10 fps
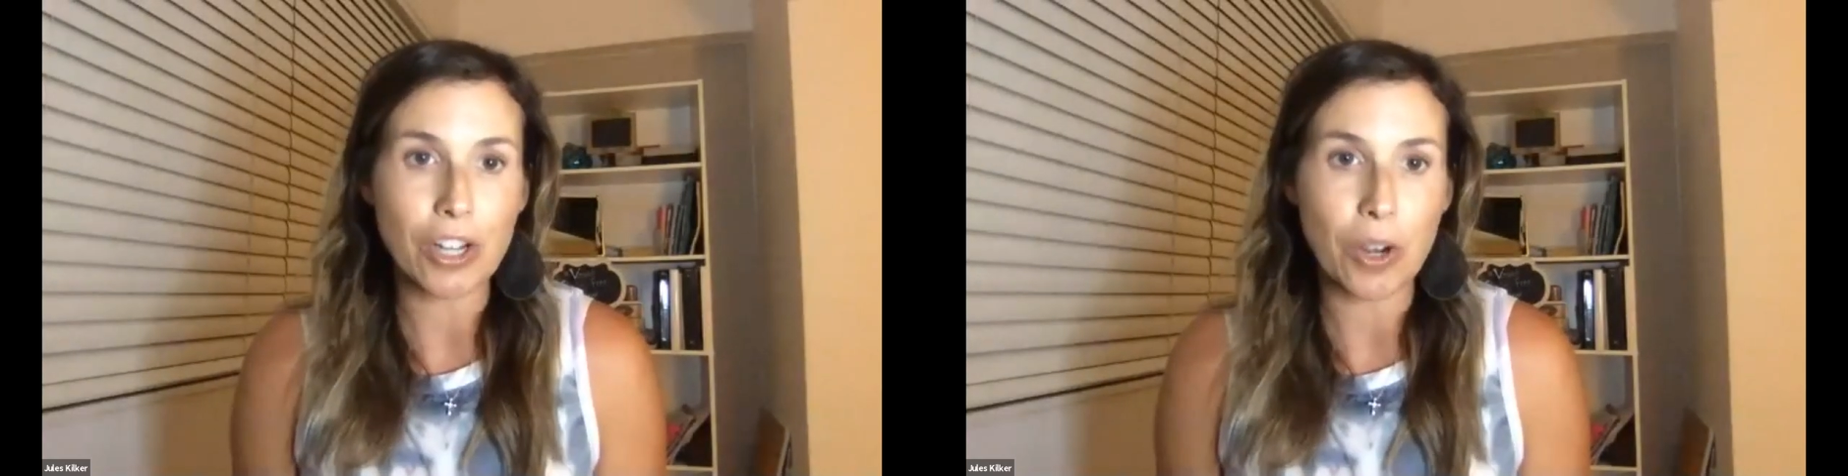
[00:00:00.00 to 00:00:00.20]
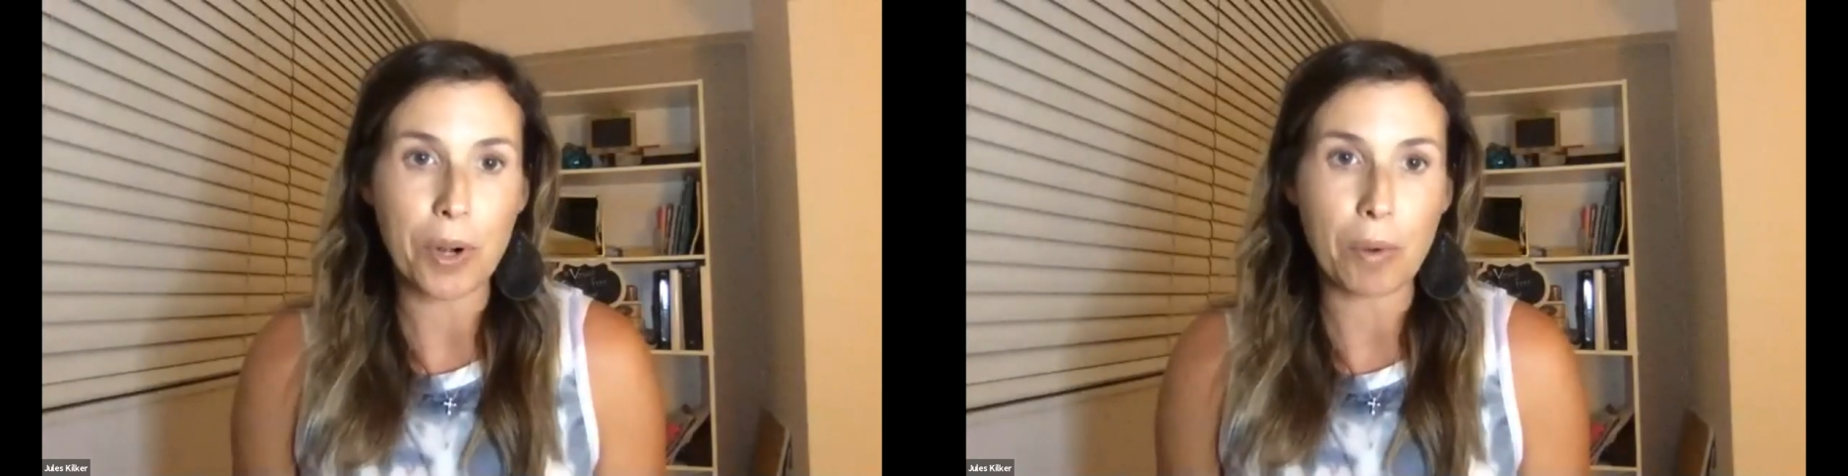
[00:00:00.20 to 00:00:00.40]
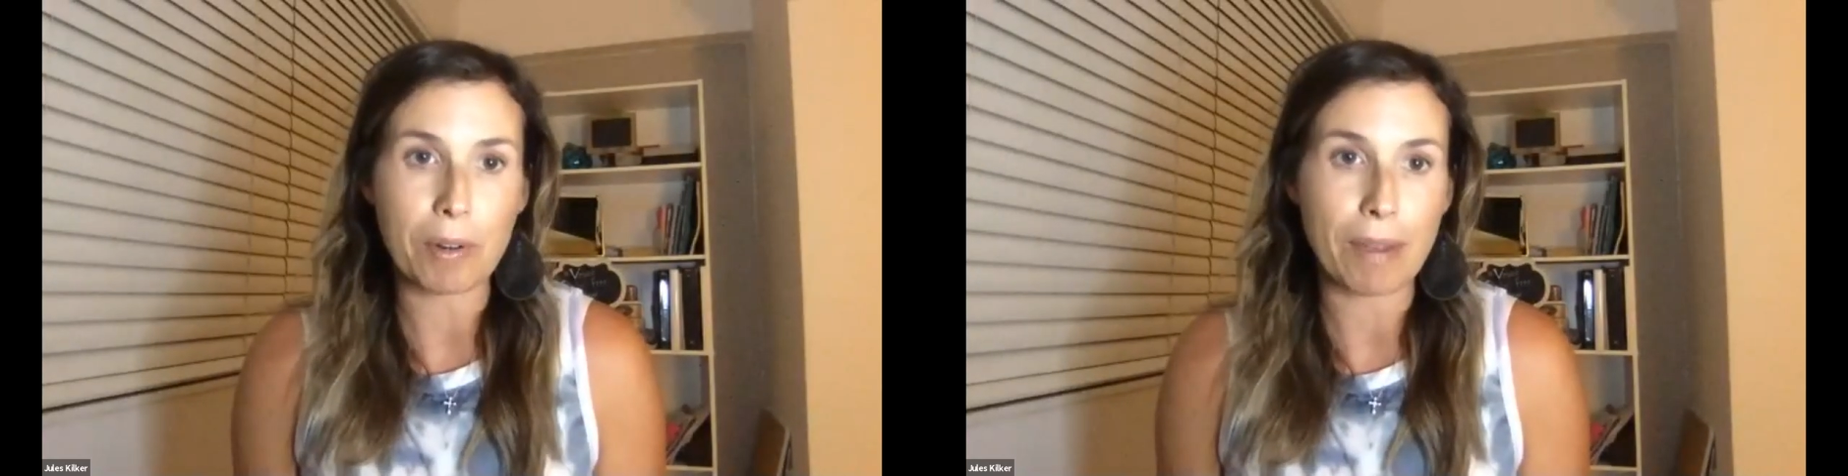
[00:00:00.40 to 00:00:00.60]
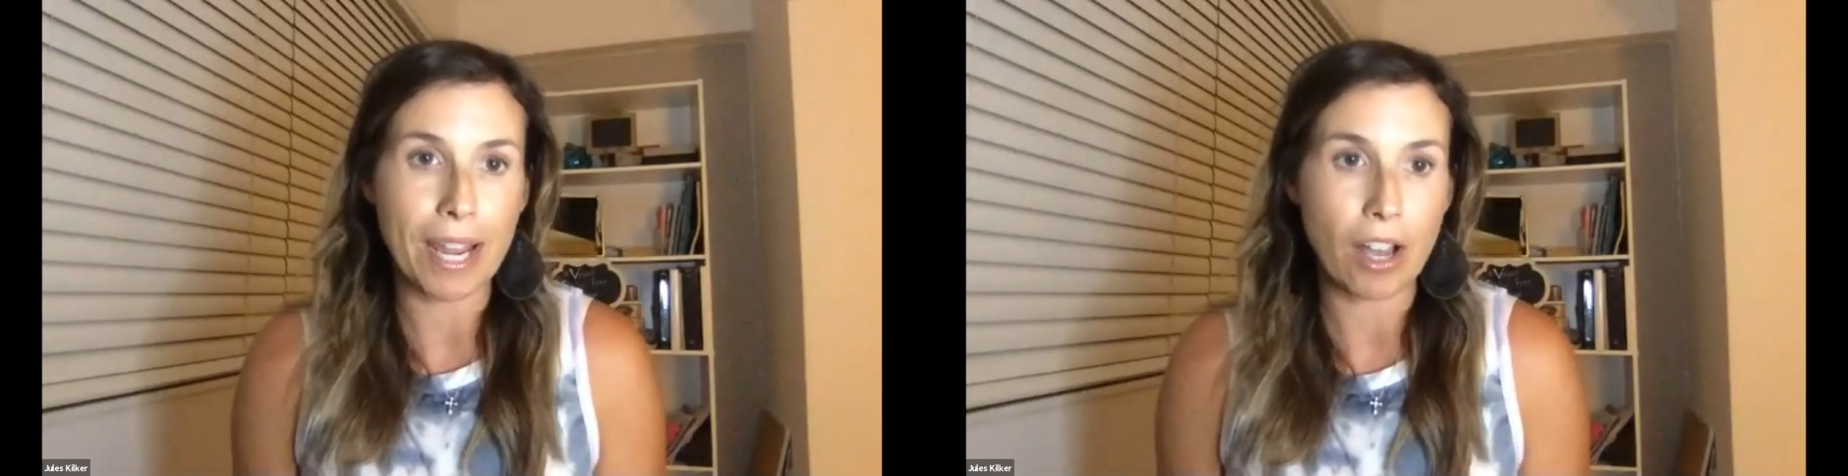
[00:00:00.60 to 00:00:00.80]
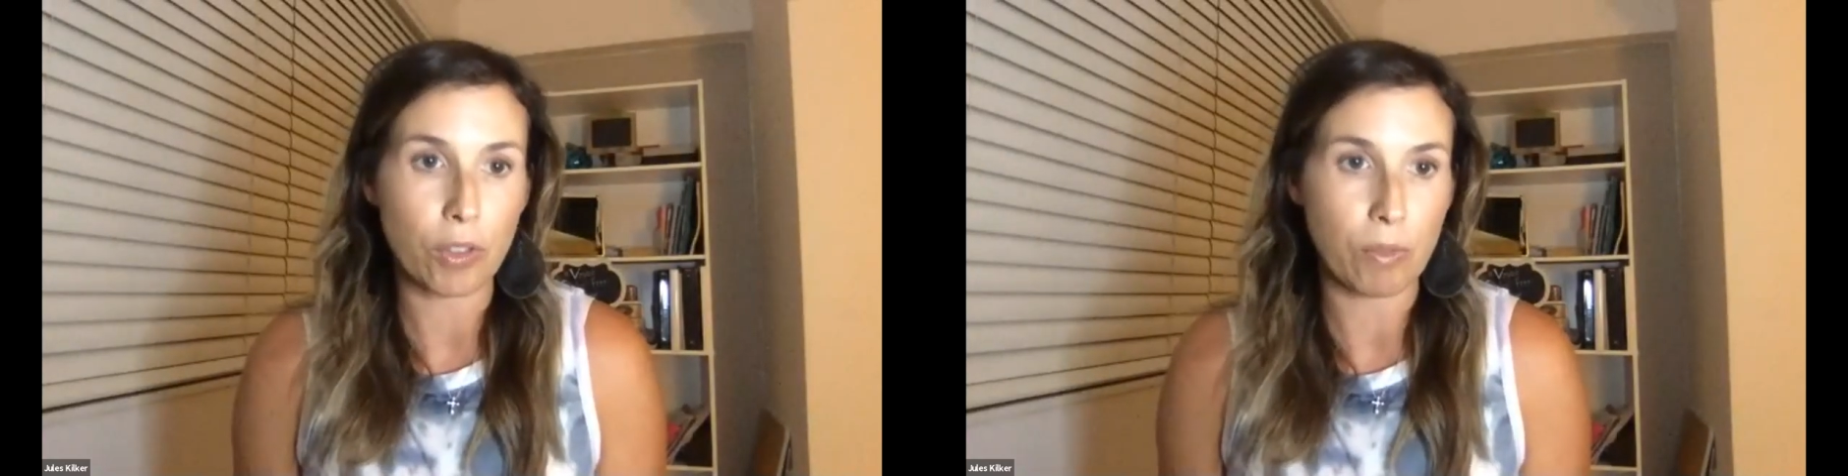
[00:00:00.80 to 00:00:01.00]
don't know where my
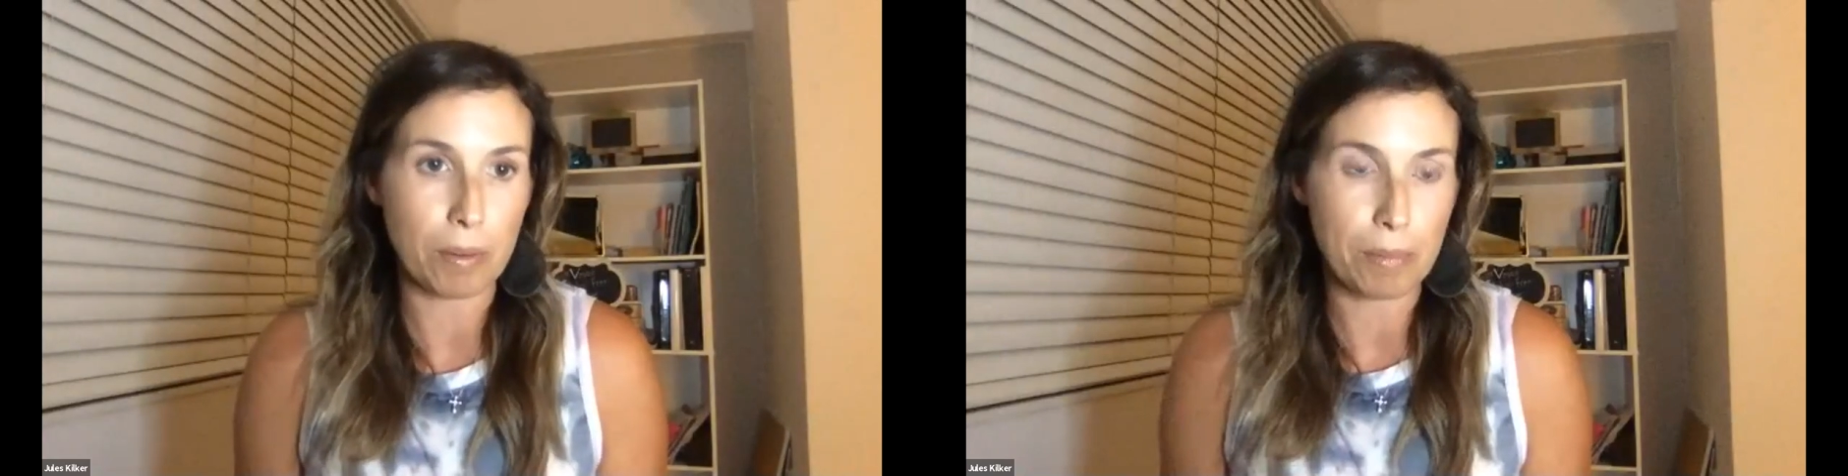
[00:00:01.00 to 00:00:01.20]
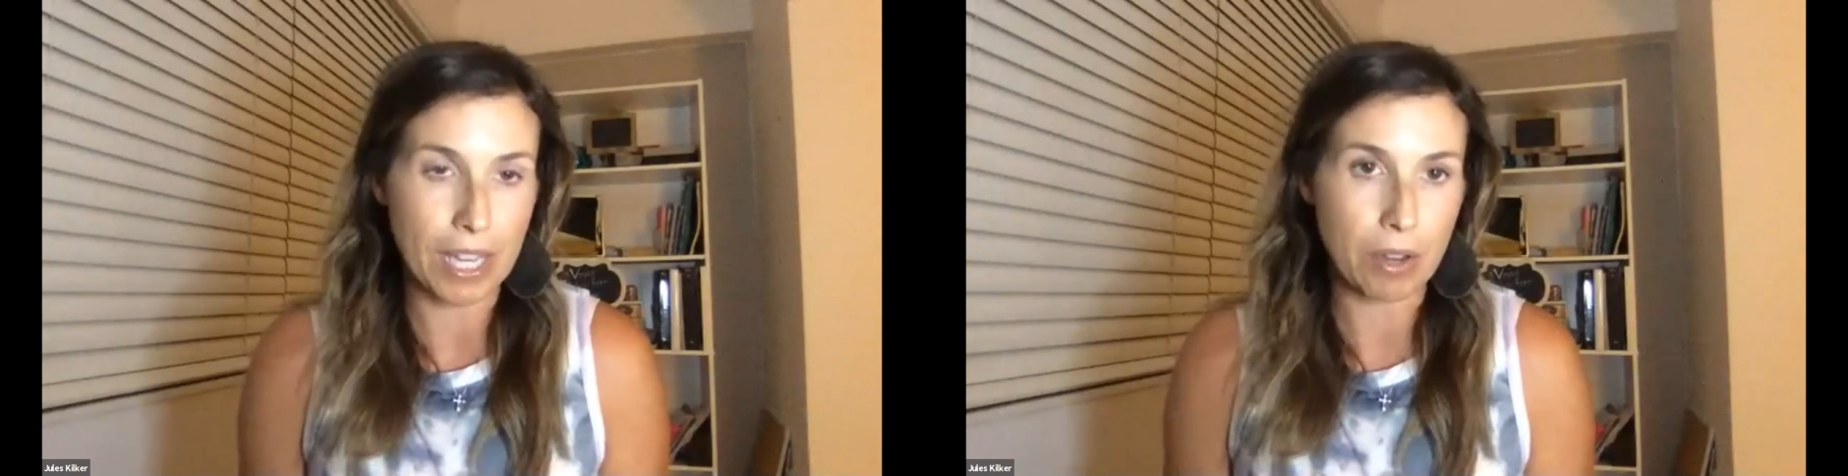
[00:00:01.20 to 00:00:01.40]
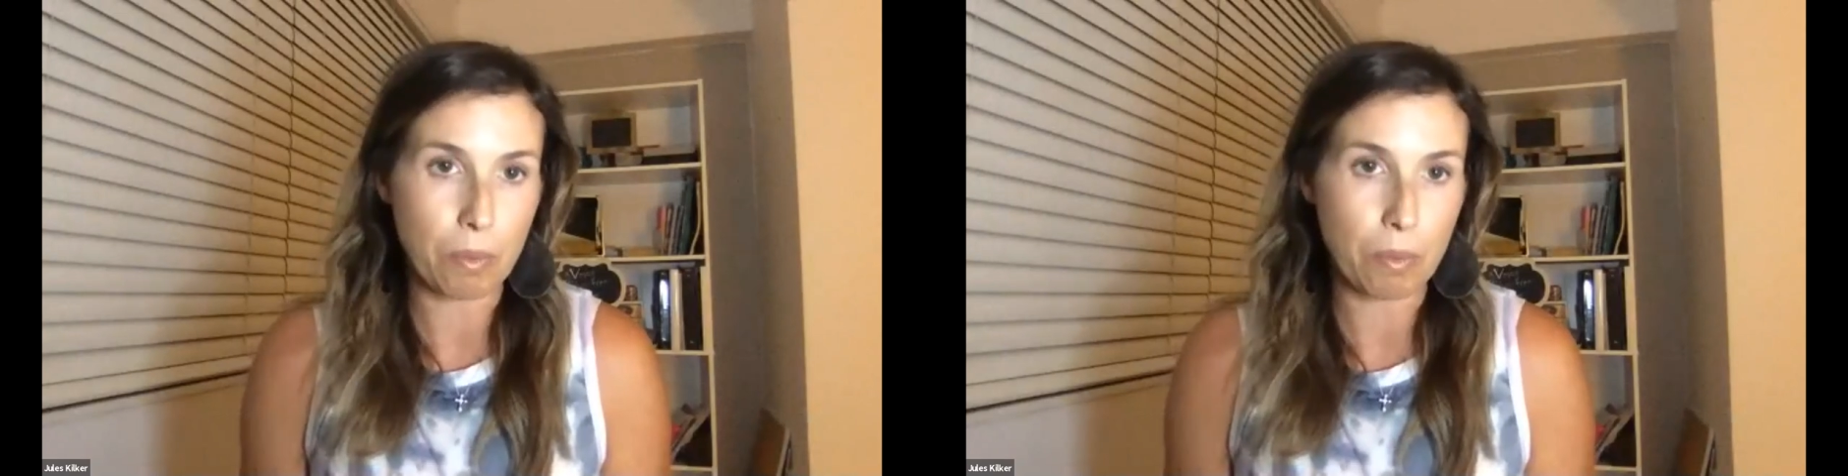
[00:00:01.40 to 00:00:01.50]
health would be